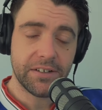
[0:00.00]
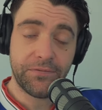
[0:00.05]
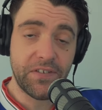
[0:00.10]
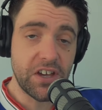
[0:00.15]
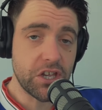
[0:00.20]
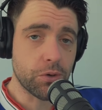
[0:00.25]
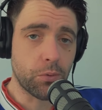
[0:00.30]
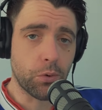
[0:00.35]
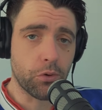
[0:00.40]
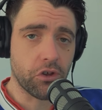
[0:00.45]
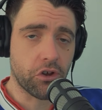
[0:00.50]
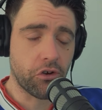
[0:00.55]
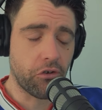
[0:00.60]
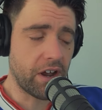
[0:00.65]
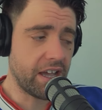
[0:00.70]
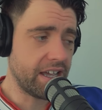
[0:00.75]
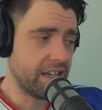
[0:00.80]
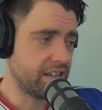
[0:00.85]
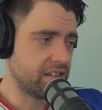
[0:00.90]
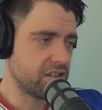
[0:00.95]
Visuals are
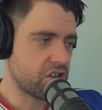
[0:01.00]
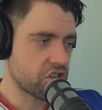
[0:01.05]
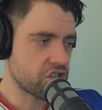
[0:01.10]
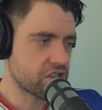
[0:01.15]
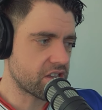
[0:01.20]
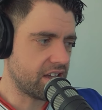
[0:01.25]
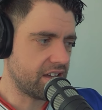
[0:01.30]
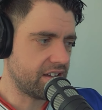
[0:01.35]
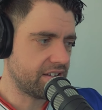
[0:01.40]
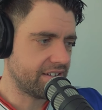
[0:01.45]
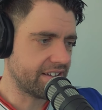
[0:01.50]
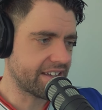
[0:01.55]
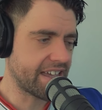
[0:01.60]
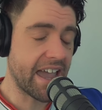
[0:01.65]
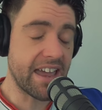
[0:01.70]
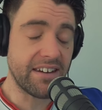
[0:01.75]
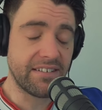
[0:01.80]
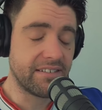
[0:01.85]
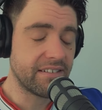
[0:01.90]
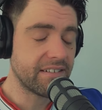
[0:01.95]
great. And just,
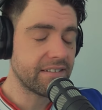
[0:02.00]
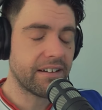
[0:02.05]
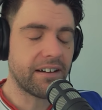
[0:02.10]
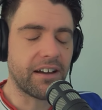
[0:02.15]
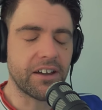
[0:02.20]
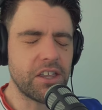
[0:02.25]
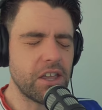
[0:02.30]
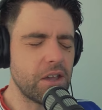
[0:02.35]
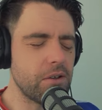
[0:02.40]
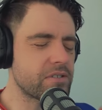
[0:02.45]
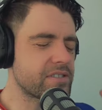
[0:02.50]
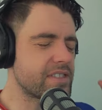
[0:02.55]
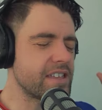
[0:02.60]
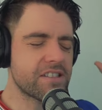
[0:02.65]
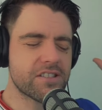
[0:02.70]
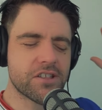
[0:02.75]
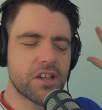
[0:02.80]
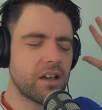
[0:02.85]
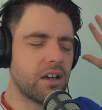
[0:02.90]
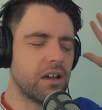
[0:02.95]
again, I use
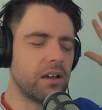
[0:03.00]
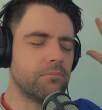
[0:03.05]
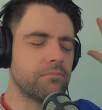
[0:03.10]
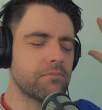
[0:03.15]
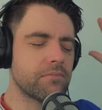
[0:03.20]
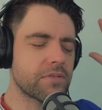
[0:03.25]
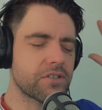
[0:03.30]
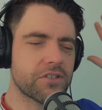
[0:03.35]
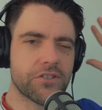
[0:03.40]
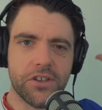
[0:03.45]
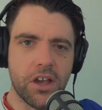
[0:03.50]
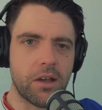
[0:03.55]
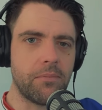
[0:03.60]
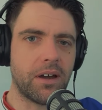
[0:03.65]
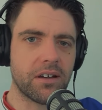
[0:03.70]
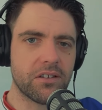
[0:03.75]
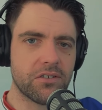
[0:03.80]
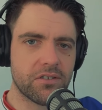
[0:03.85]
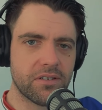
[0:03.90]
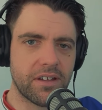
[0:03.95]
this term so
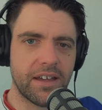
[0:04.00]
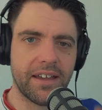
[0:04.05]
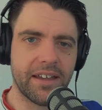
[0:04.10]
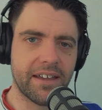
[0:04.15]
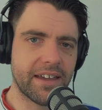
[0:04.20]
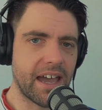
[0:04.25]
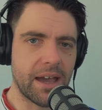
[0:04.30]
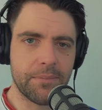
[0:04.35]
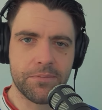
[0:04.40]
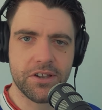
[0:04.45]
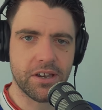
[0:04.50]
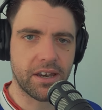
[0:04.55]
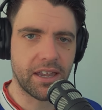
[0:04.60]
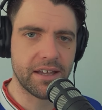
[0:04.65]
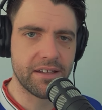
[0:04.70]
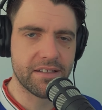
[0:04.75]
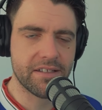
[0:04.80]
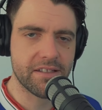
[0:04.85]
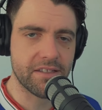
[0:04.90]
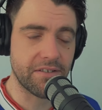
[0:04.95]
much. It
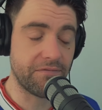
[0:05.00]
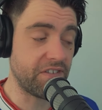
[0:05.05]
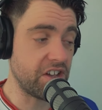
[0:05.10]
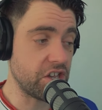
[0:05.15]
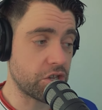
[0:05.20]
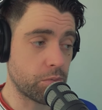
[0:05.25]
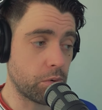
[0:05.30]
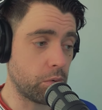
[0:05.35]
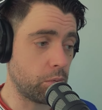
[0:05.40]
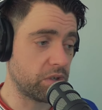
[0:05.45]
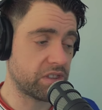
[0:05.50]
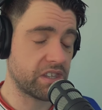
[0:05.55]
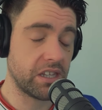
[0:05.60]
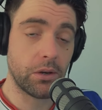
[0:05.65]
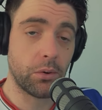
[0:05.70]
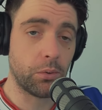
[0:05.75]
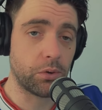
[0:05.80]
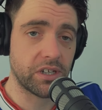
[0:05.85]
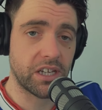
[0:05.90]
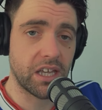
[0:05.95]
encapsulates the visual with
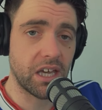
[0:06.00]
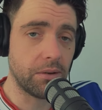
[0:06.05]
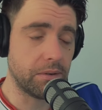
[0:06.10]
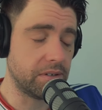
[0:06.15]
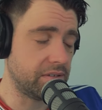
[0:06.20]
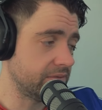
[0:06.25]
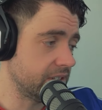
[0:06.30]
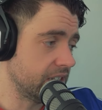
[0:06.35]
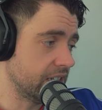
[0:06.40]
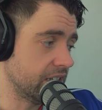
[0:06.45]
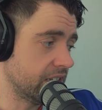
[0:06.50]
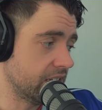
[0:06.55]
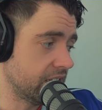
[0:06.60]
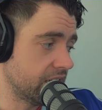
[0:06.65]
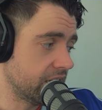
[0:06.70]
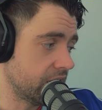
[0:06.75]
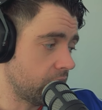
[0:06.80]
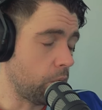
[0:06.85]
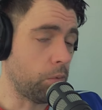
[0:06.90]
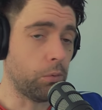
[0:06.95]
the audio and
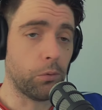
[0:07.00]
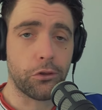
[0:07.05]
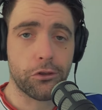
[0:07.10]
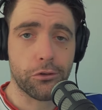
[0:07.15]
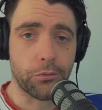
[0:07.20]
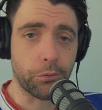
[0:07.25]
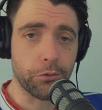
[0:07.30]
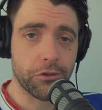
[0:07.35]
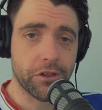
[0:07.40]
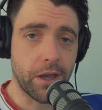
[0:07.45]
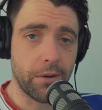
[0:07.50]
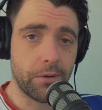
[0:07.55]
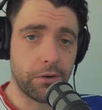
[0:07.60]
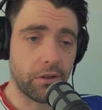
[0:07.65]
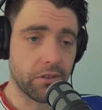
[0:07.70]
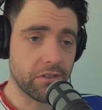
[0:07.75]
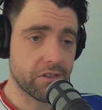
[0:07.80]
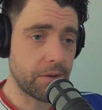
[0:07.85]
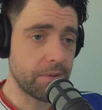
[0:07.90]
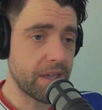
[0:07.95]
all sorts going
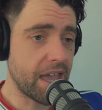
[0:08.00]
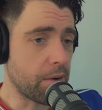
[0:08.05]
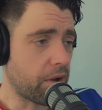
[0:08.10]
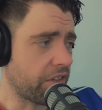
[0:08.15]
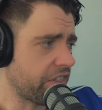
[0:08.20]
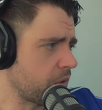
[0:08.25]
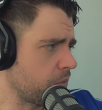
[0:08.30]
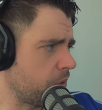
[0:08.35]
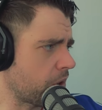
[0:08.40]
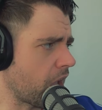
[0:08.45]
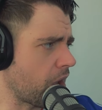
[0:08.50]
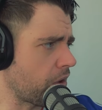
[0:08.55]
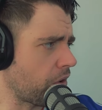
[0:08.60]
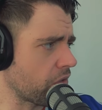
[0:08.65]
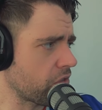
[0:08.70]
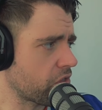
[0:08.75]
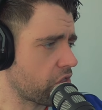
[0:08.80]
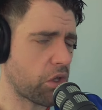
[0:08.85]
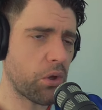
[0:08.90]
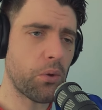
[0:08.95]
on. So, yeah, I think we're going
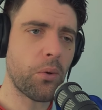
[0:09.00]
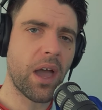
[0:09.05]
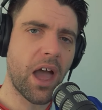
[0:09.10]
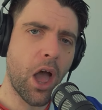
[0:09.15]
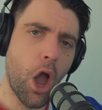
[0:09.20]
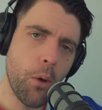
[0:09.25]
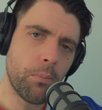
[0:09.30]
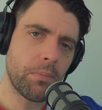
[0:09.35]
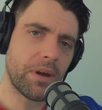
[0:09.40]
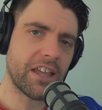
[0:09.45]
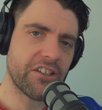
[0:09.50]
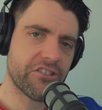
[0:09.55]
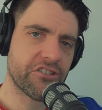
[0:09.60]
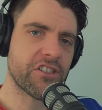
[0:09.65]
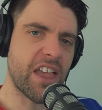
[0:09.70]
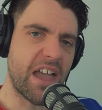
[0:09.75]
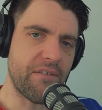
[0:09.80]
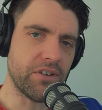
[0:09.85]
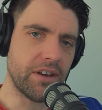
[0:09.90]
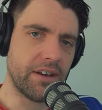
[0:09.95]
on to opening
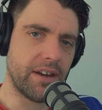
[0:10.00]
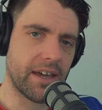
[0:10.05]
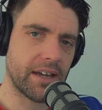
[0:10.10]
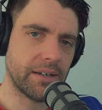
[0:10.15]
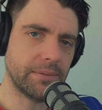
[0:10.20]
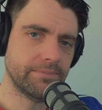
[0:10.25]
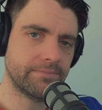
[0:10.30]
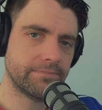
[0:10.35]
7 now.